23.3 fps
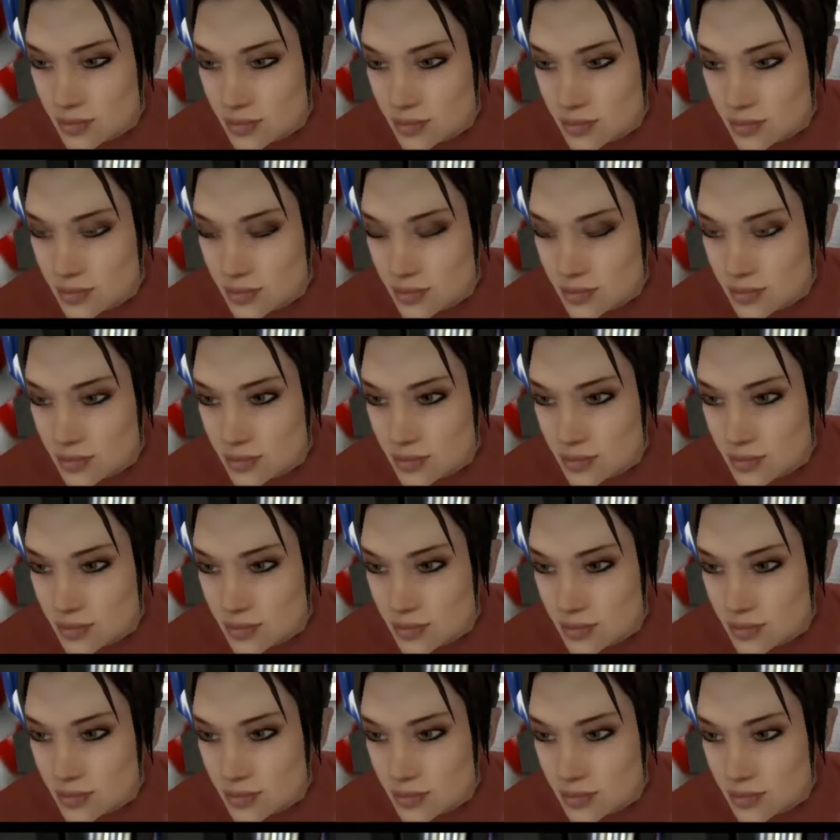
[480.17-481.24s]

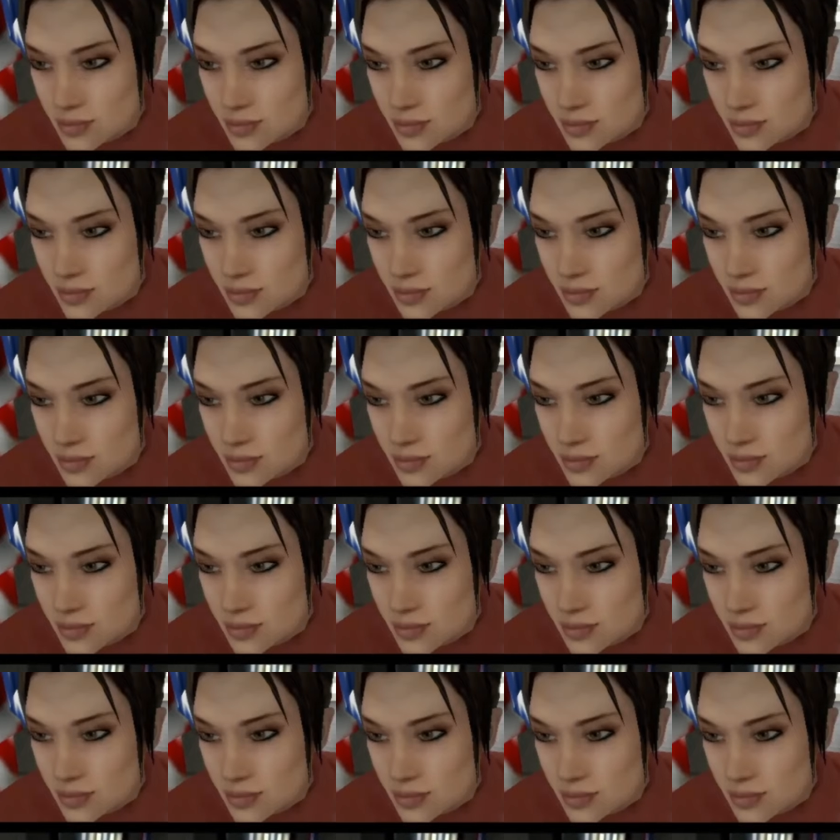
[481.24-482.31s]

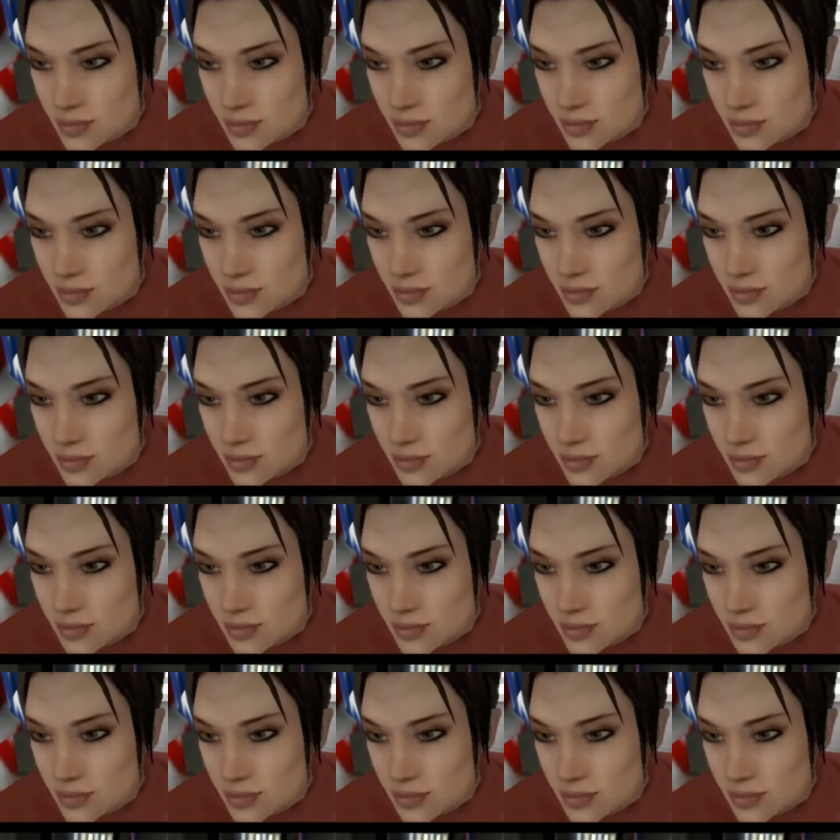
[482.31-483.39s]

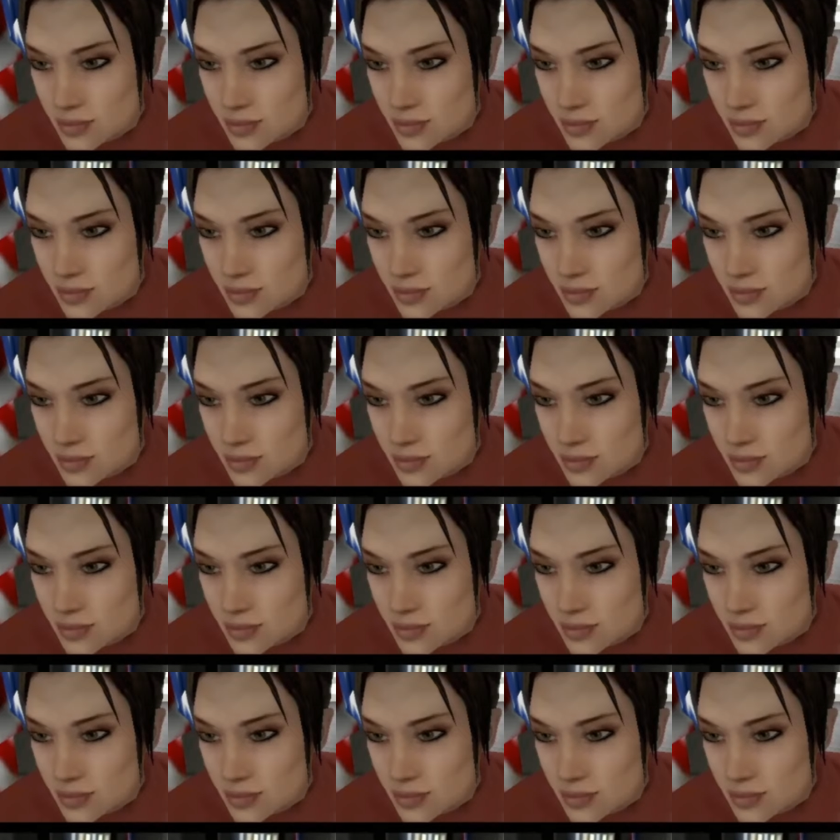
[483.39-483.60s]
(no one is talking)